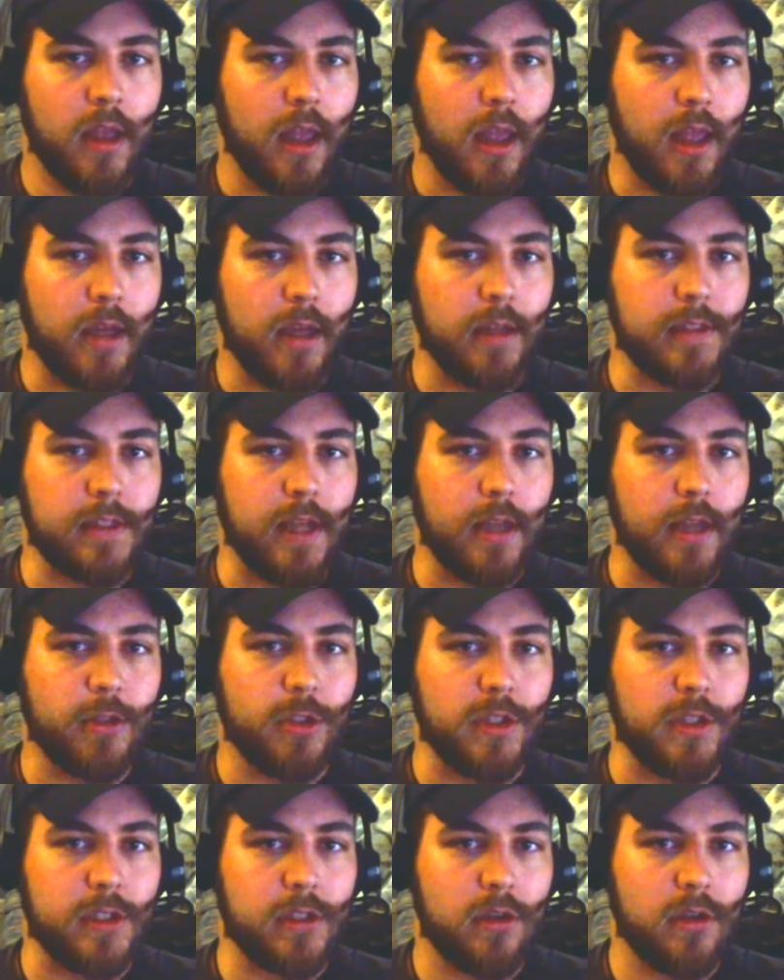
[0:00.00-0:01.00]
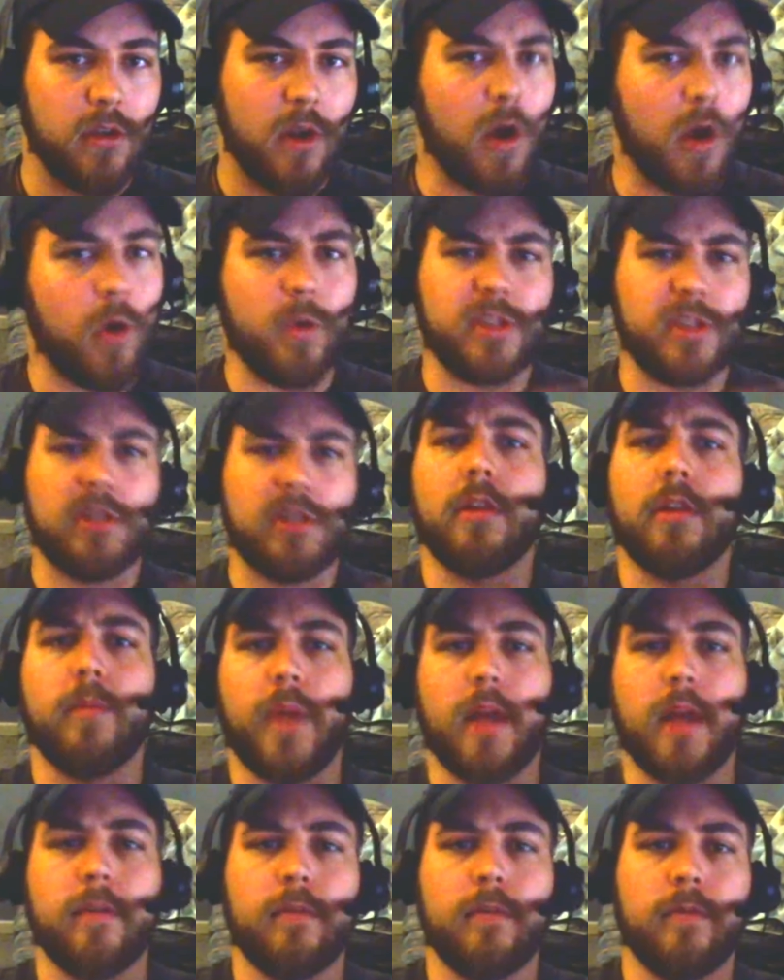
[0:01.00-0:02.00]
and it's not just, oh, it's all
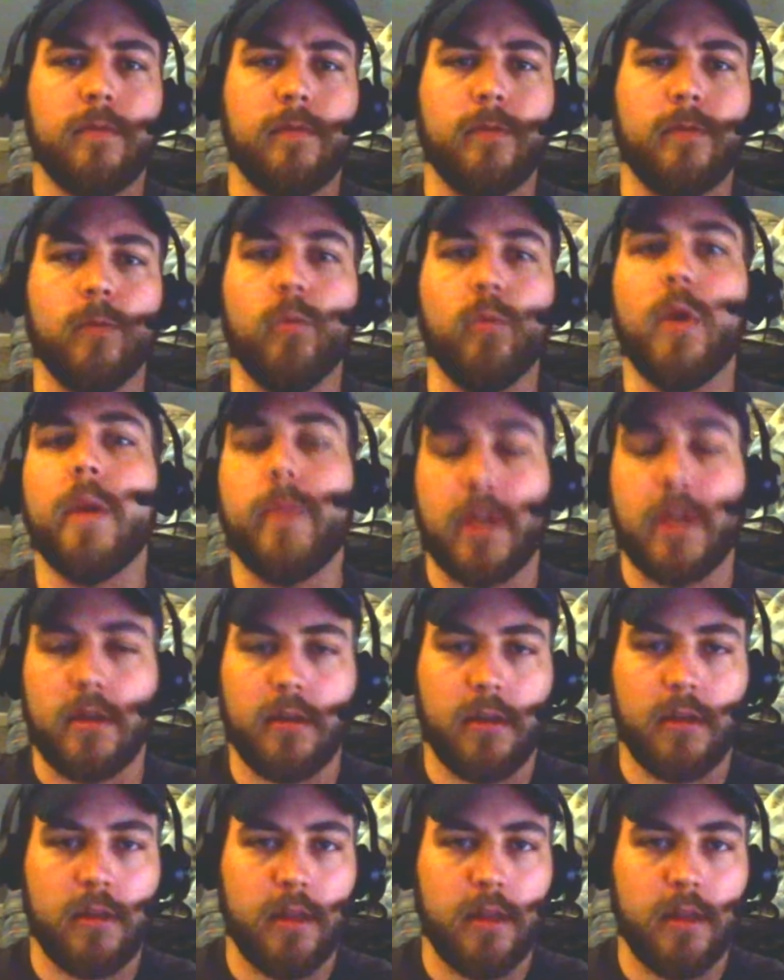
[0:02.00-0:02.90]
about women.